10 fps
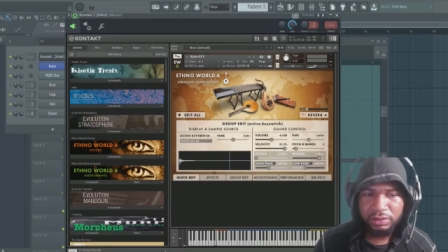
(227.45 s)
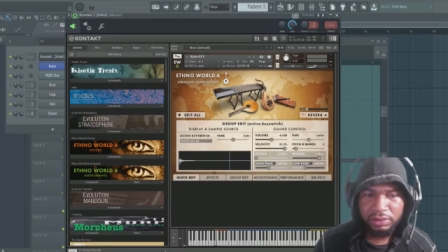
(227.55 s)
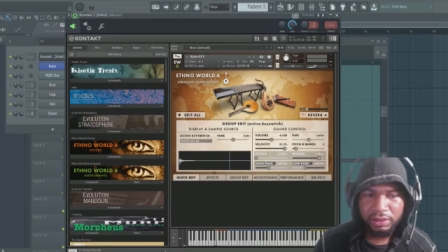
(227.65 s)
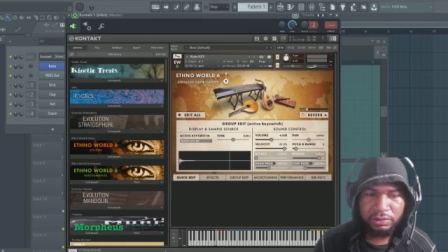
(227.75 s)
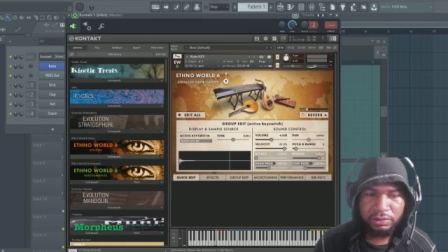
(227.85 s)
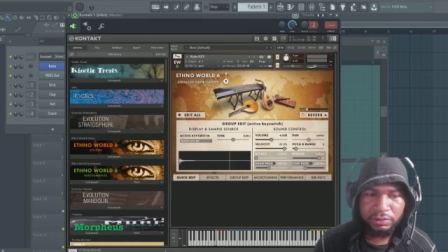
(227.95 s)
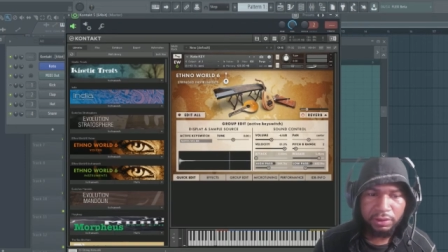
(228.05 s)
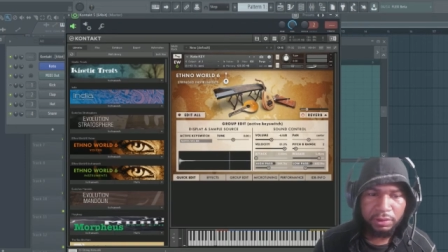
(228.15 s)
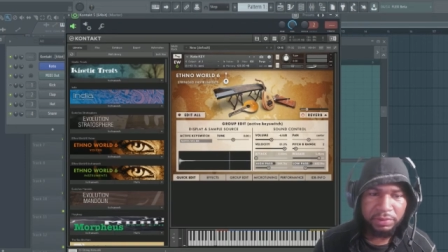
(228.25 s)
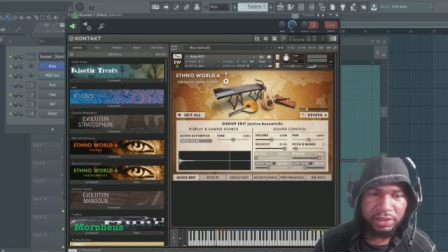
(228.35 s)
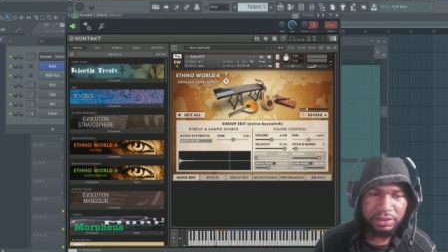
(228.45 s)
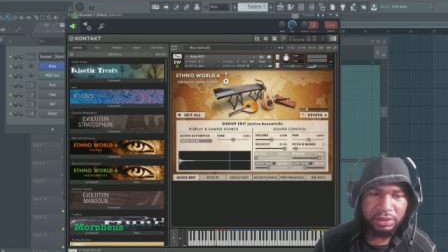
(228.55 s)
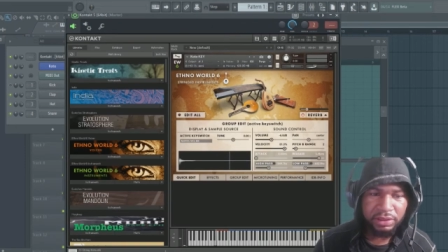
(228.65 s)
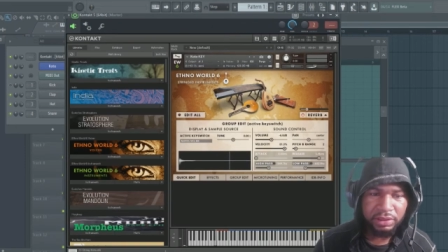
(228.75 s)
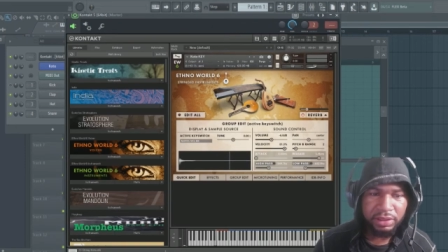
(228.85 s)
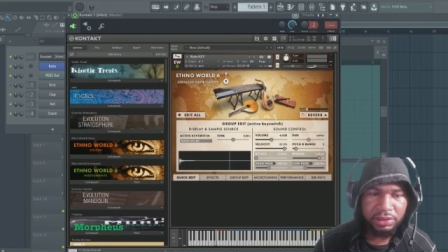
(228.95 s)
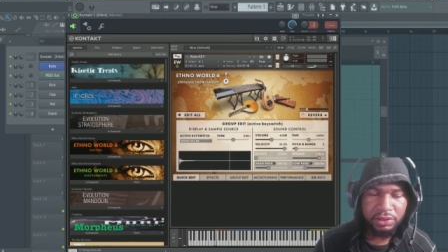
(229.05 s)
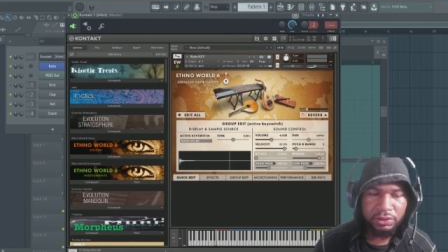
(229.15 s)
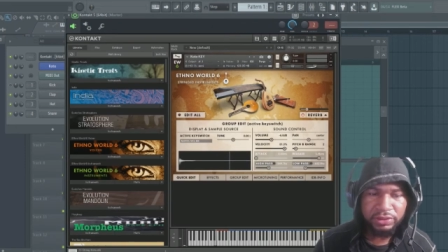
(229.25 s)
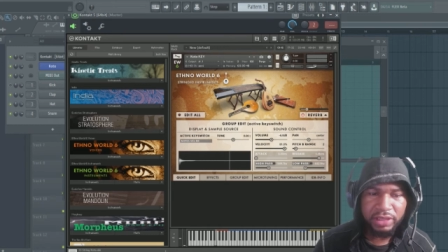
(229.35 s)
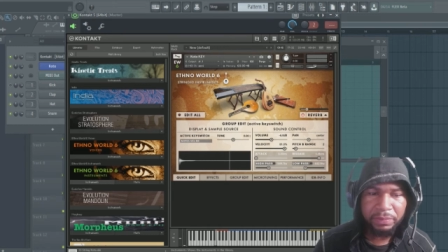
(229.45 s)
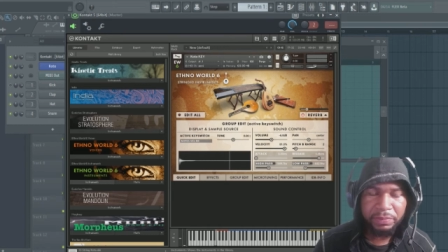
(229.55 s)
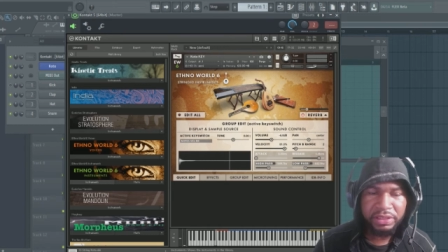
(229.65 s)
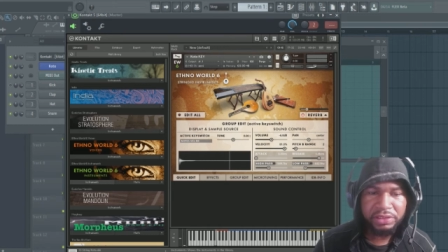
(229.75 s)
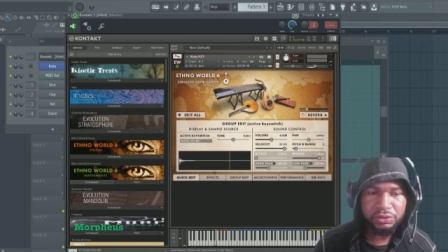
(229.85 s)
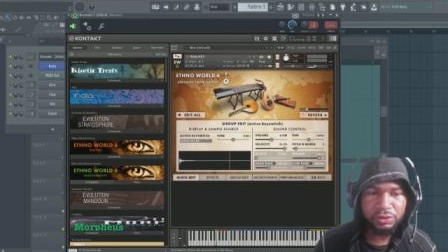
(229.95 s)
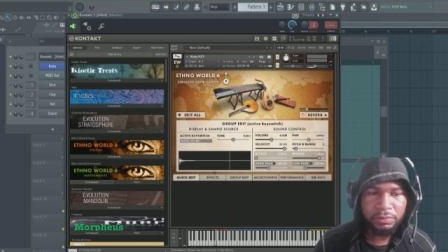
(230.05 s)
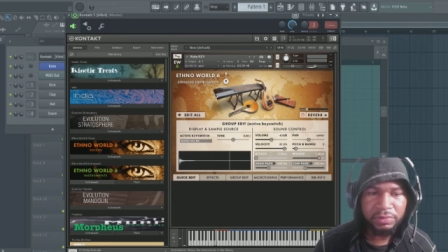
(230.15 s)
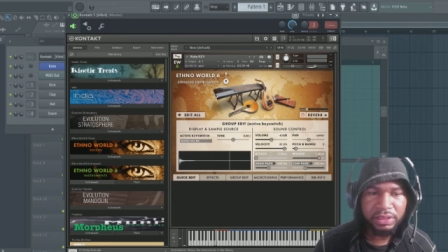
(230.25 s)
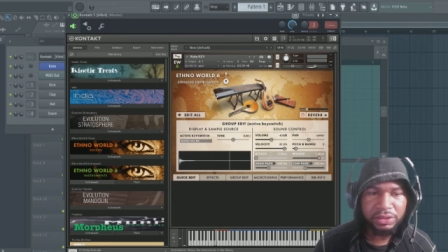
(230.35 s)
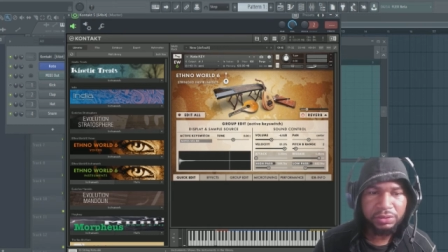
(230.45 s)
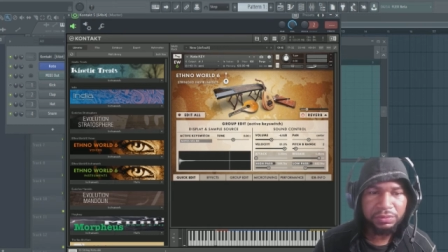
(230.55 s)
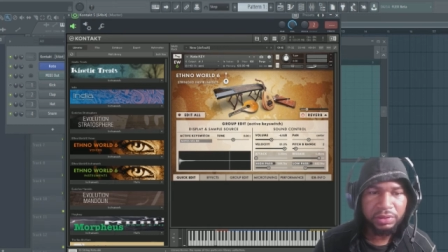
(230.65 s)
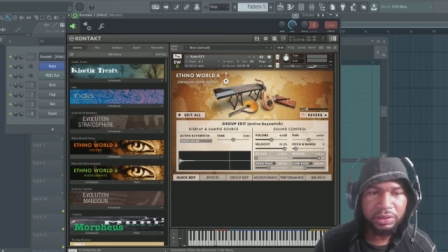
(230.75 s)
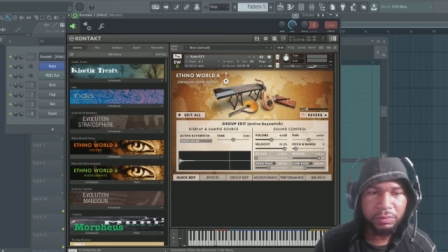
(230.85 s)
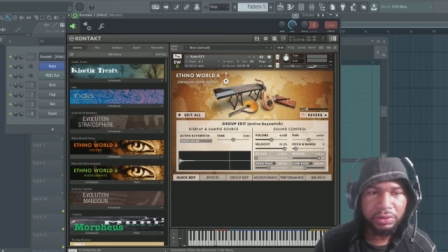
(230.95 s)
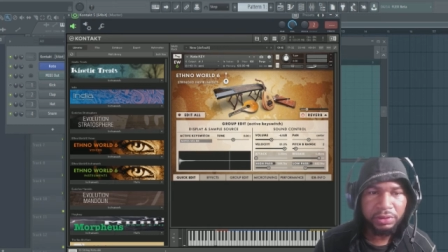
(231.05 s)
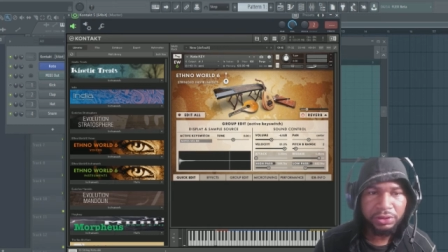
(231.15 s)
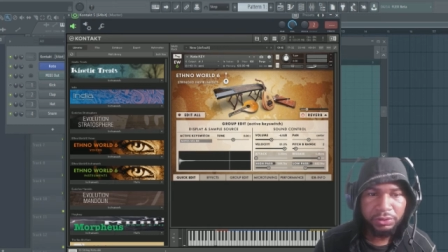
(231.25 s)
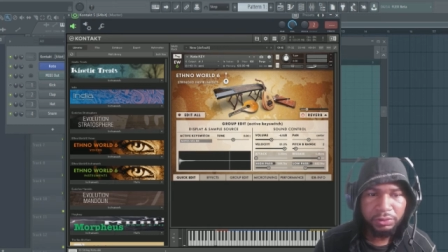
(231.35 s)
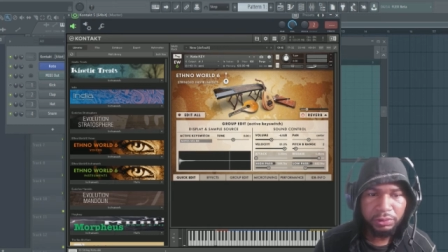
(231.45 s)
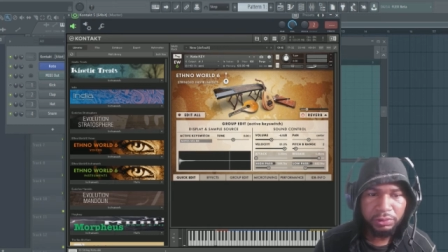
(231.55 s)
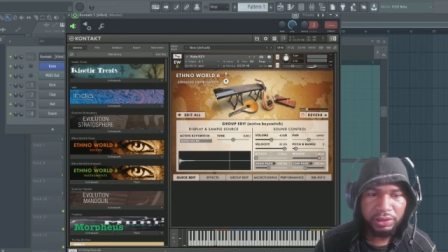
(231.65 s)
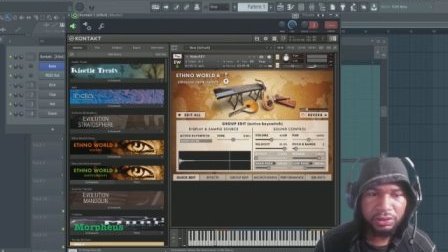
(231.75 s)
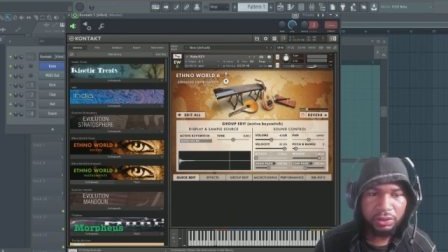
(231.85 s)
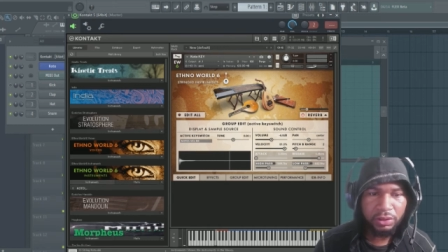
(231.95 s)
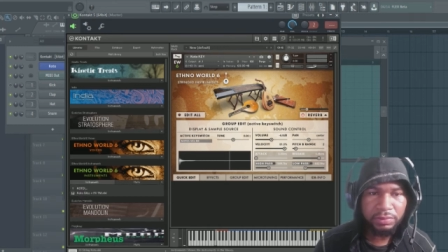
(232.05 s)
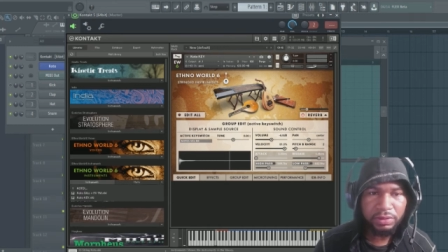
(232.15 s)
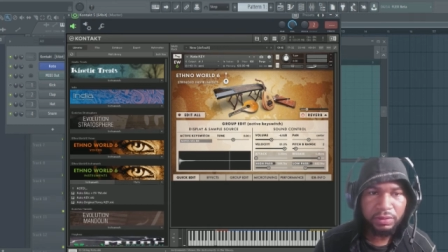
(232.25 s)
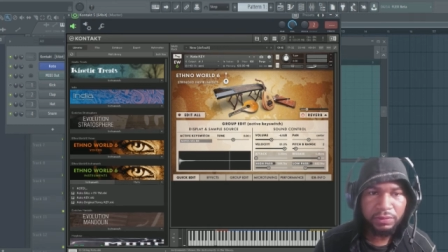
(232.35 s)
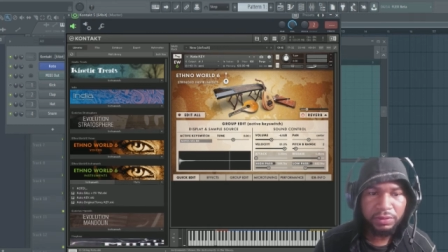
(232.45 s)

The taikos are basically, Japanese drums that you really want to use in terms of,